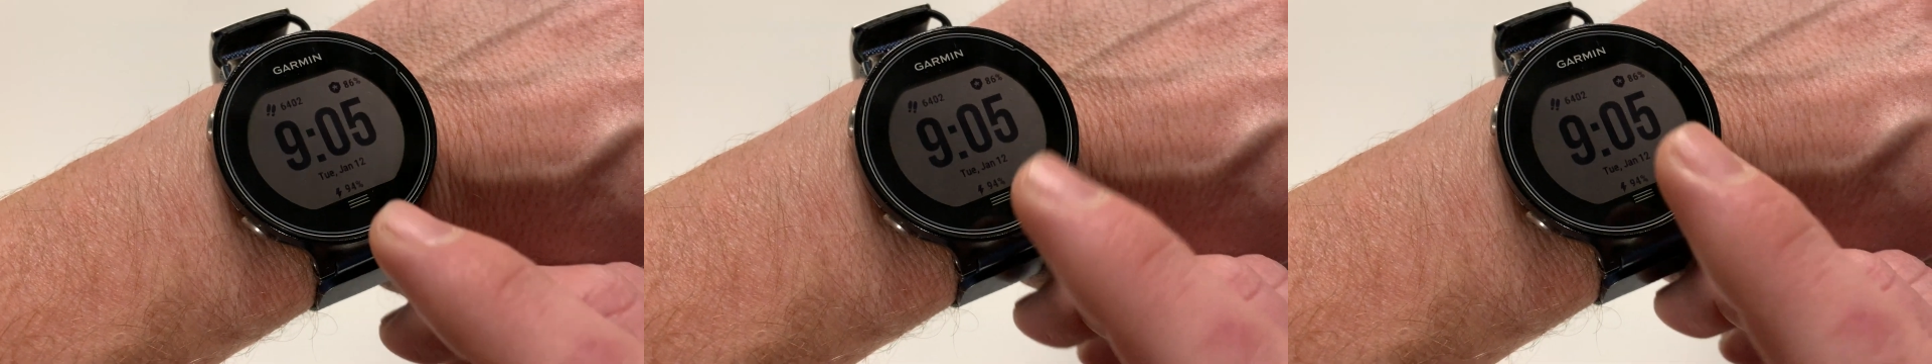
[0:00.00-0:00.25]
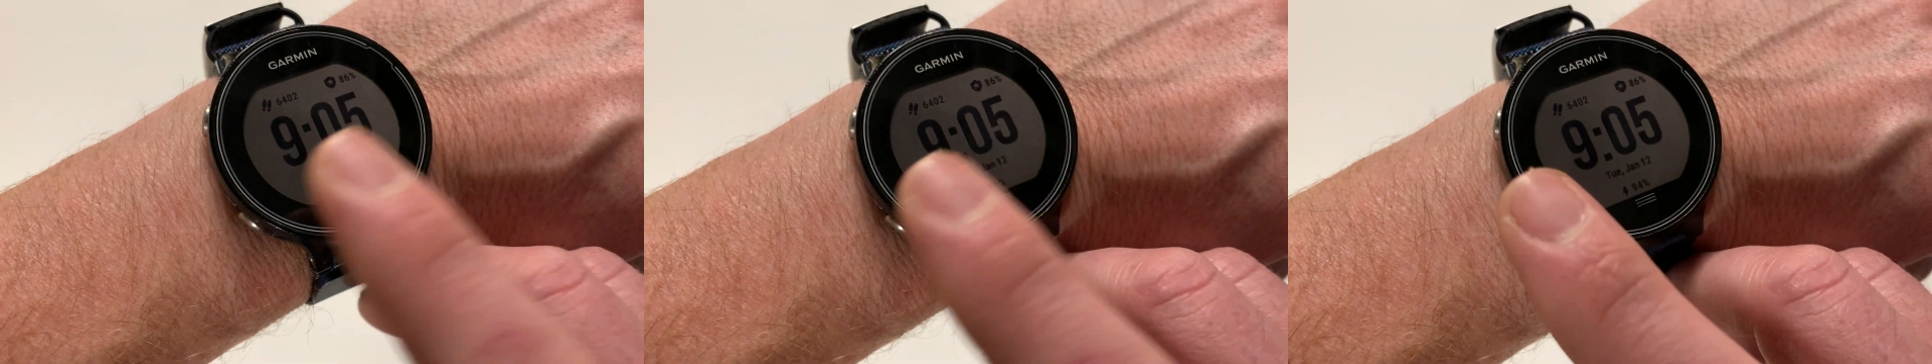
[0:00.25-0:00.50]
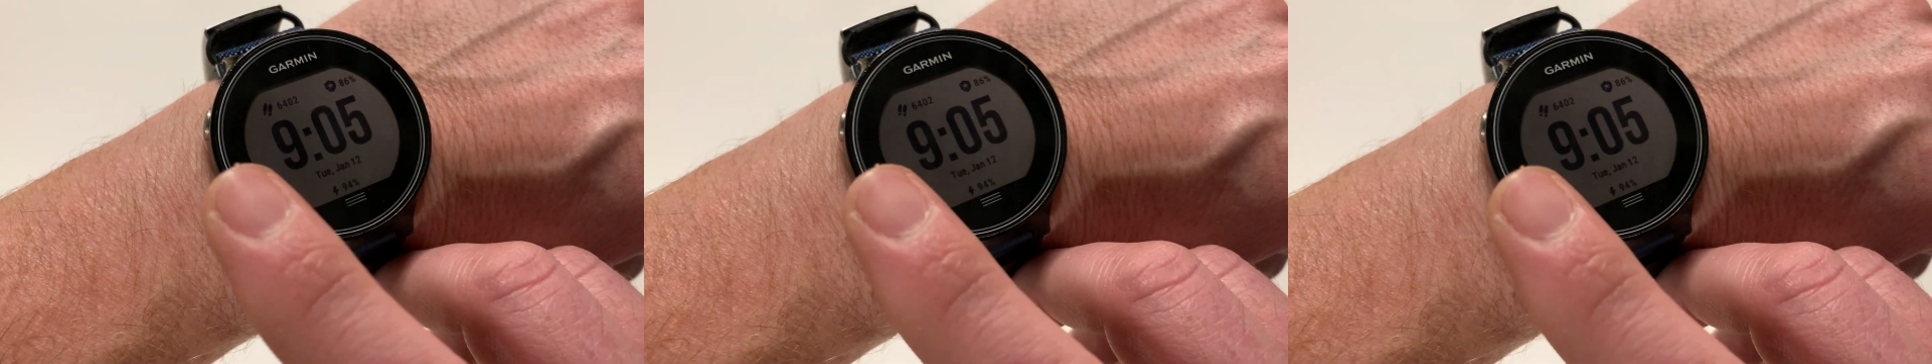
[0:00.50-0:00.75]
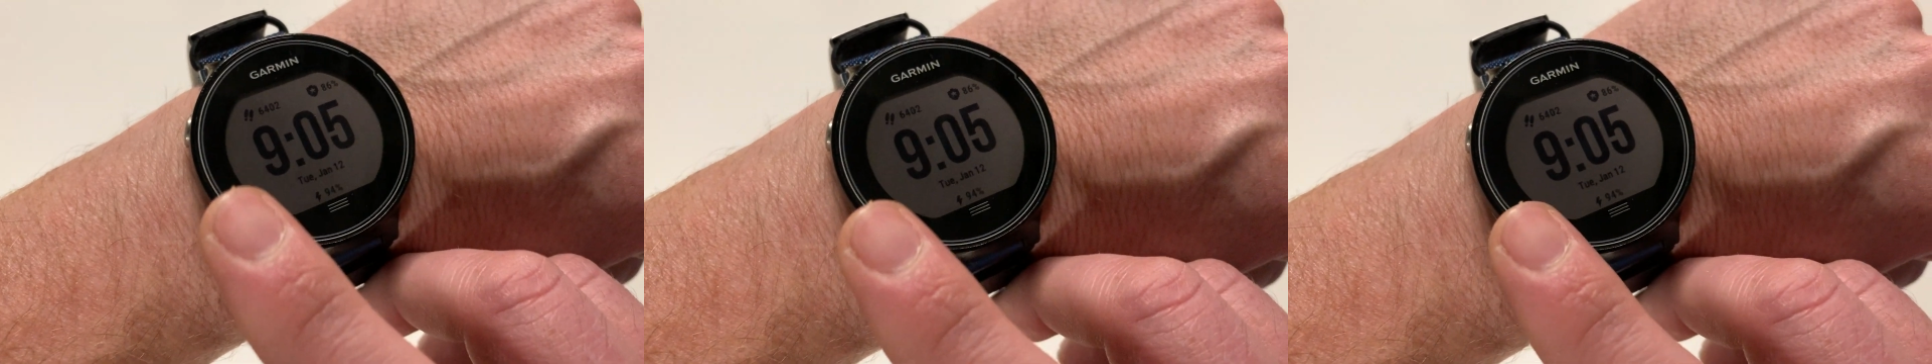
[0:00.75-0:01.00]
I like
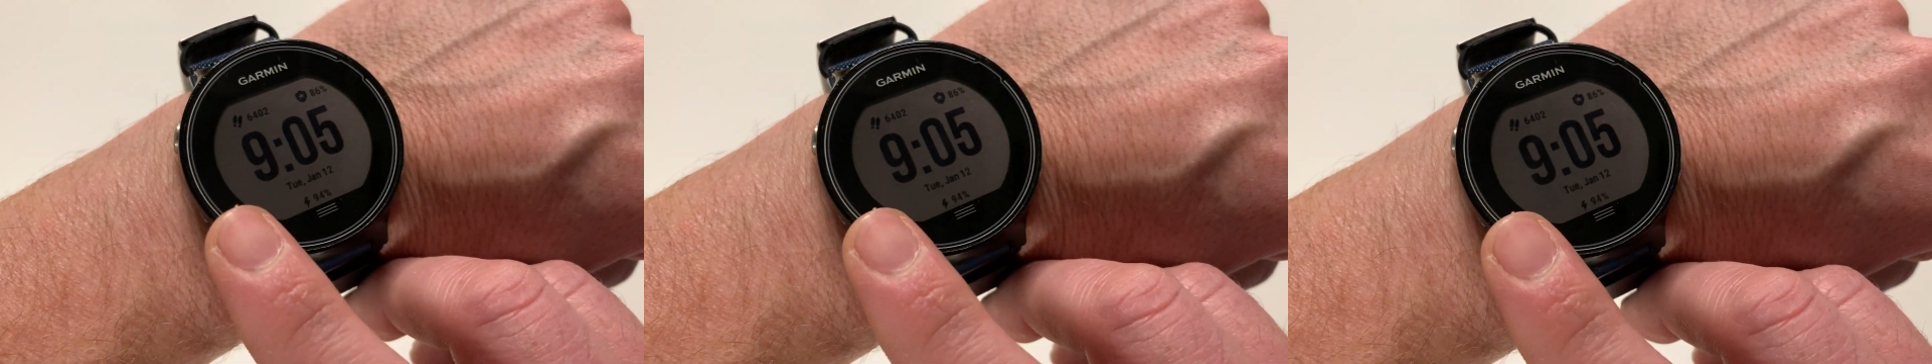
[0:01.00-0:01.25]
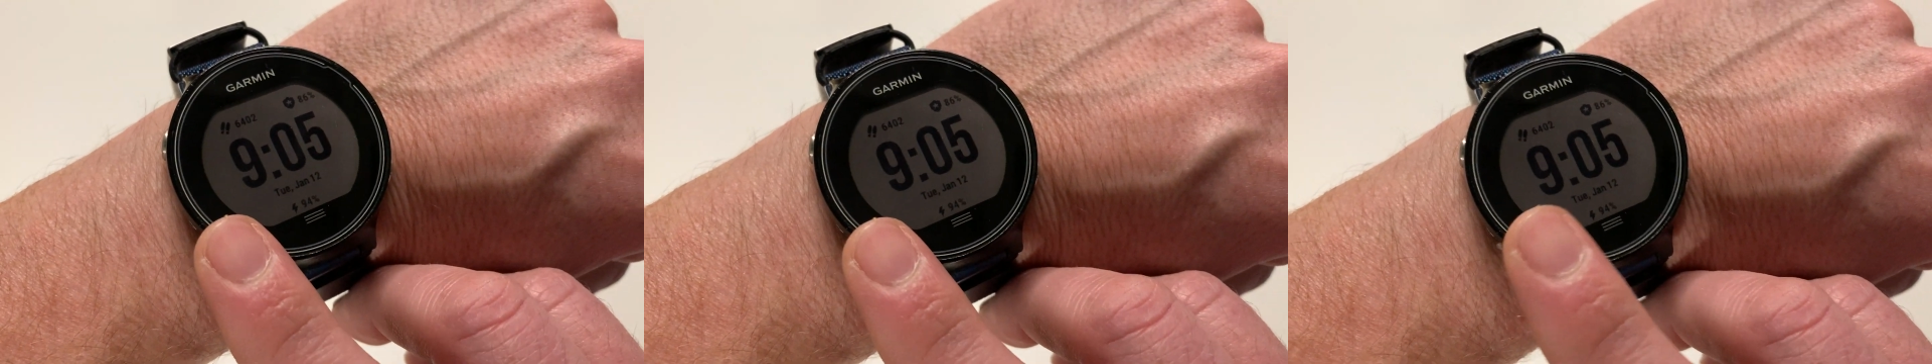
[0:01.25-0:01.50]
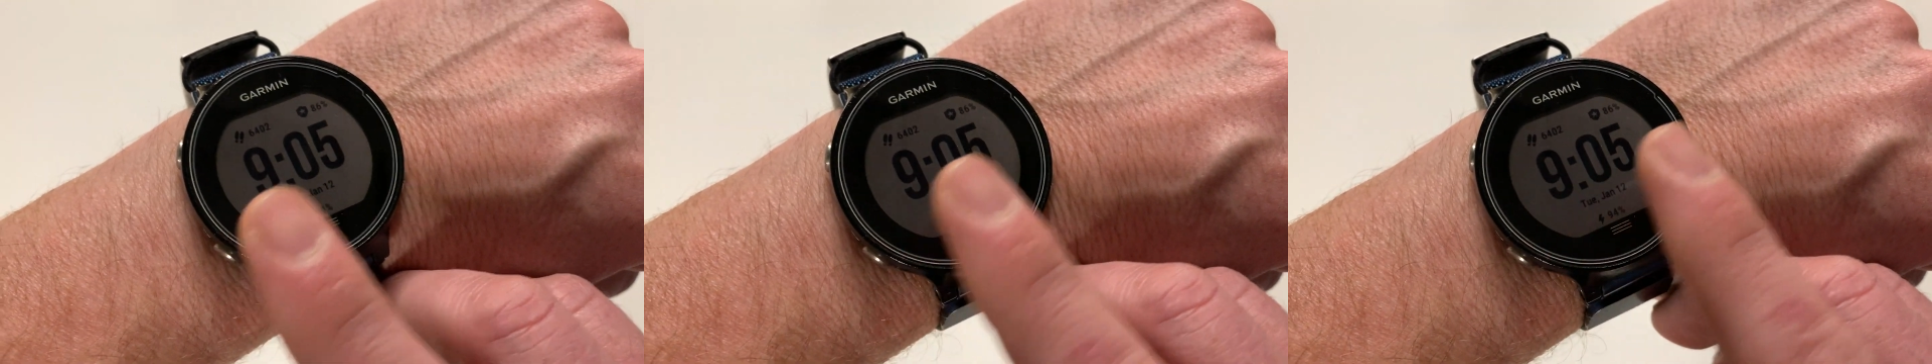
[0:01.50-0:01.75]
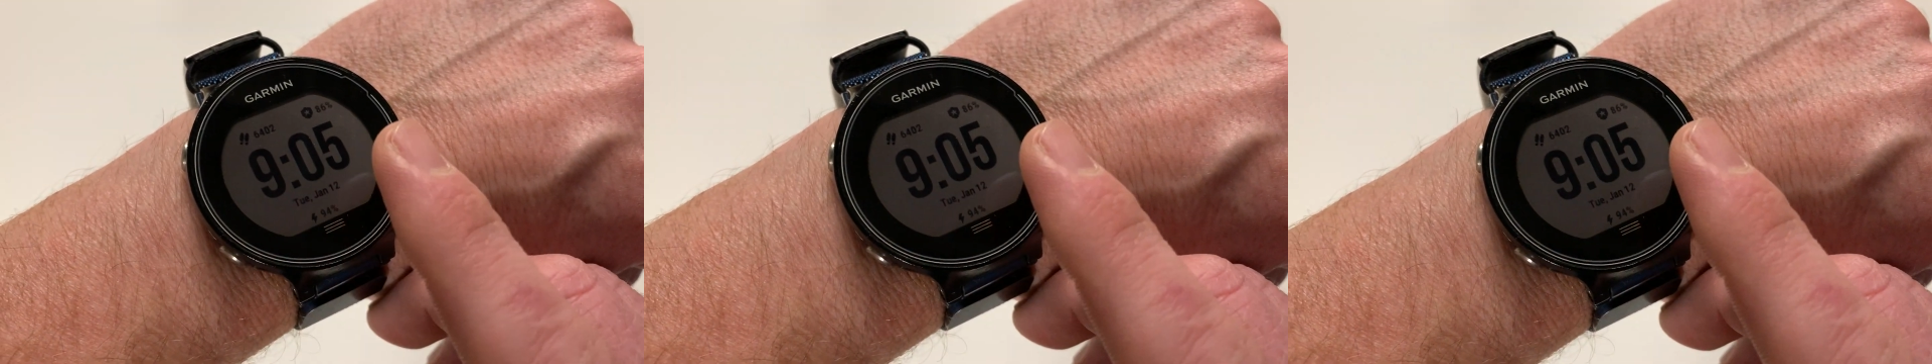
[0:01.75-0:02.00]
having the time of
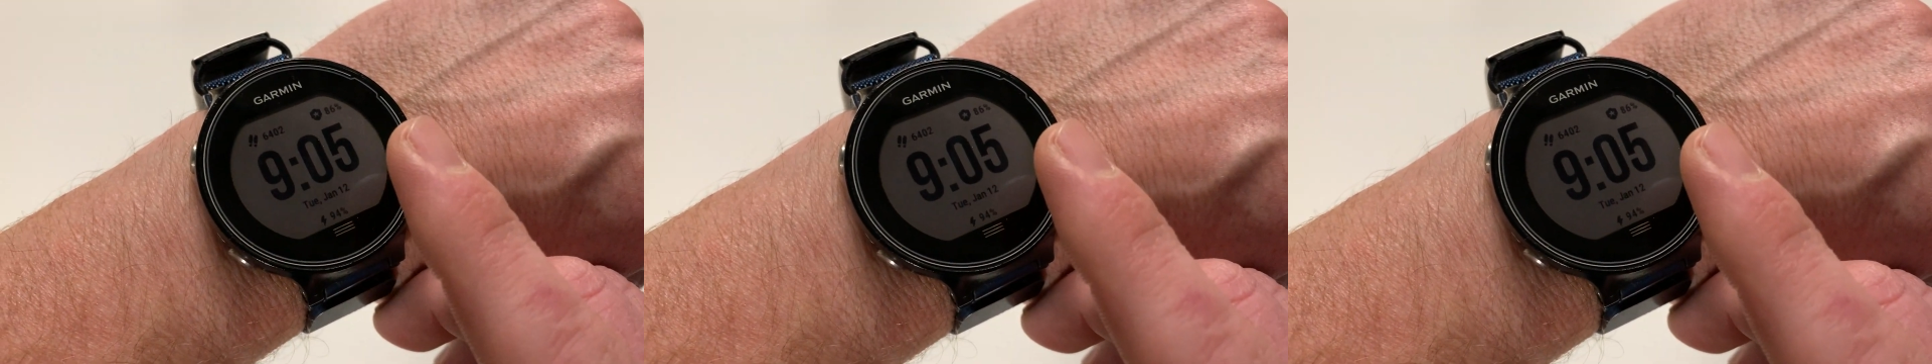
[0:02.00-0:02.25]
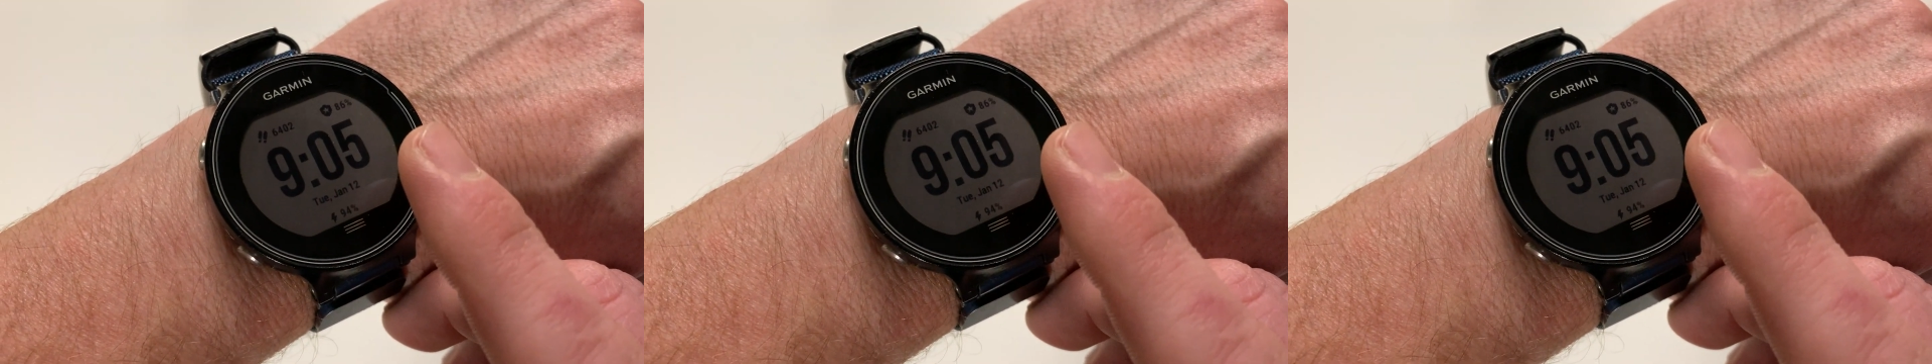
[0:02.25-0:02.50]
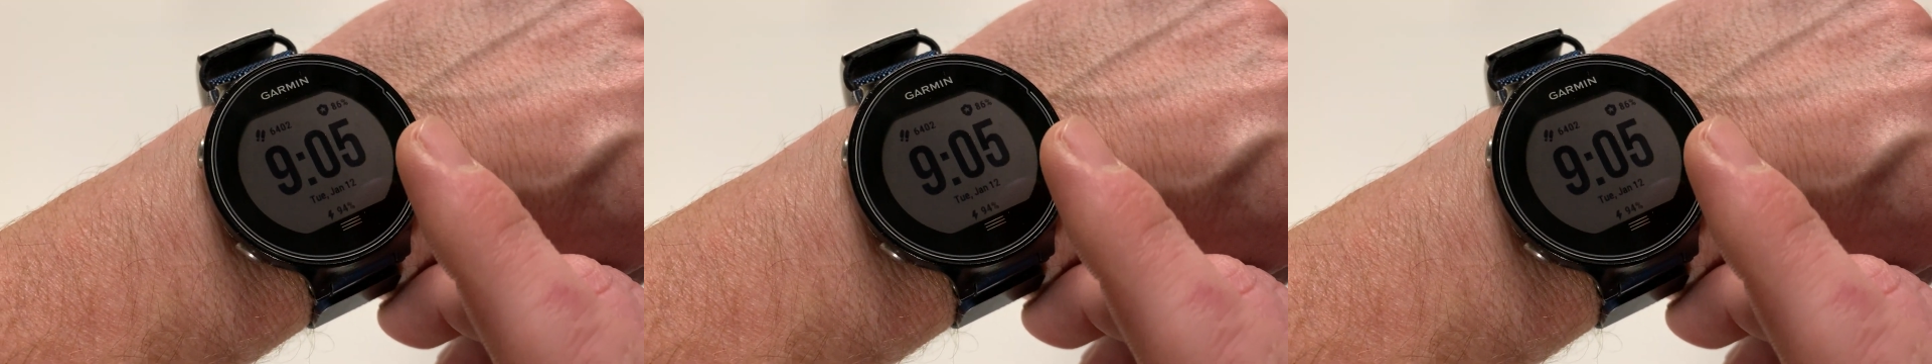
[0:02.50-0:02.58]
day large.